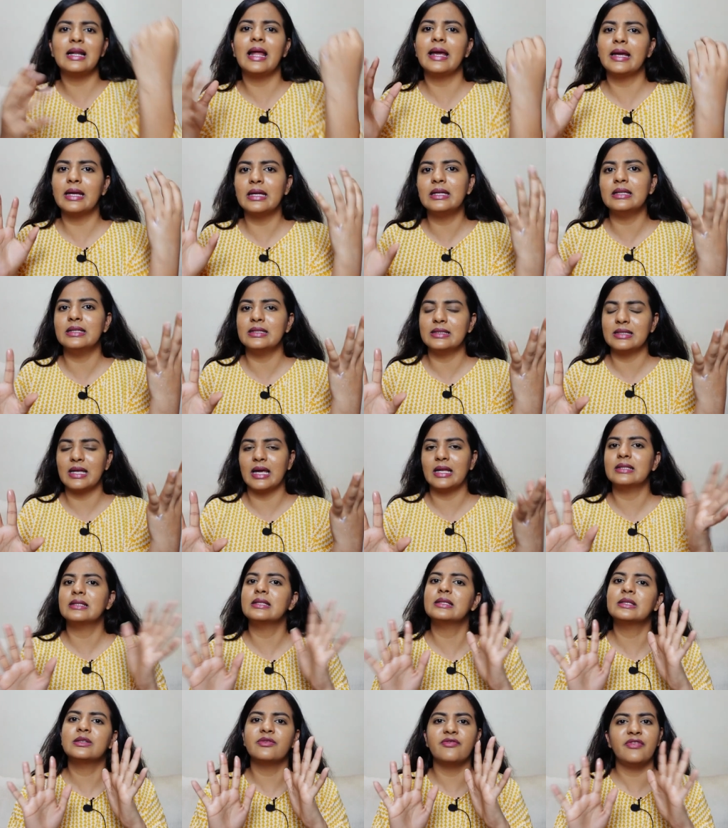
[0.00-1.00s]
like an
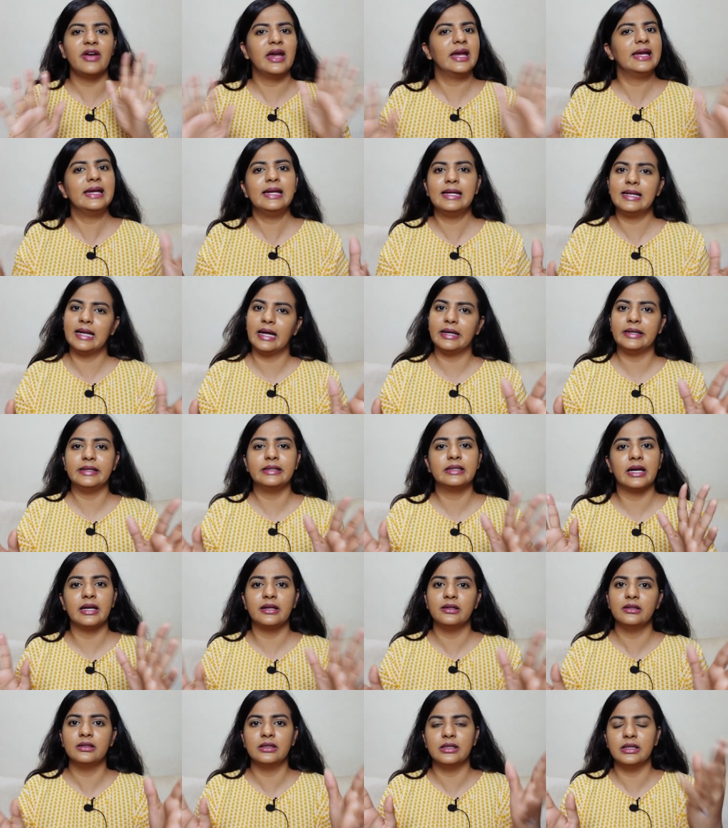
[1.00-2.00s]
essence. It's very light.
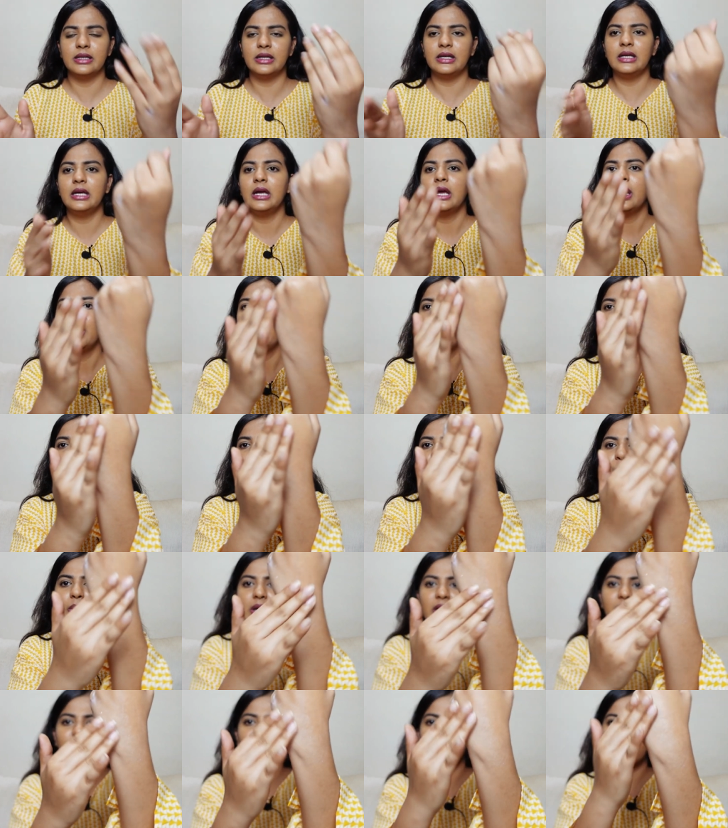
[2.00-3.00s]
I agree
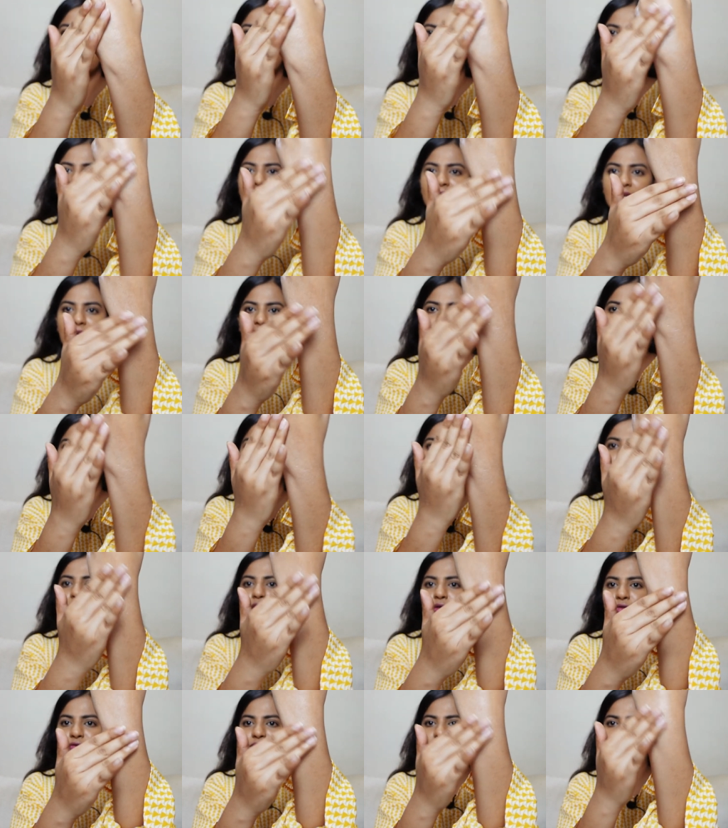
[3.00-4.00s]
with the name
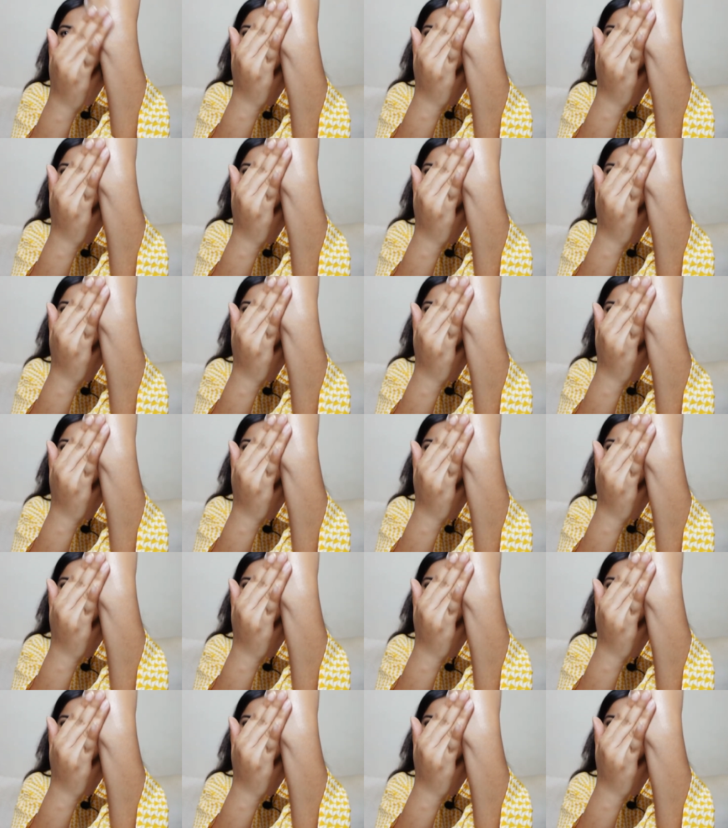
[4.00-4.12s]
of the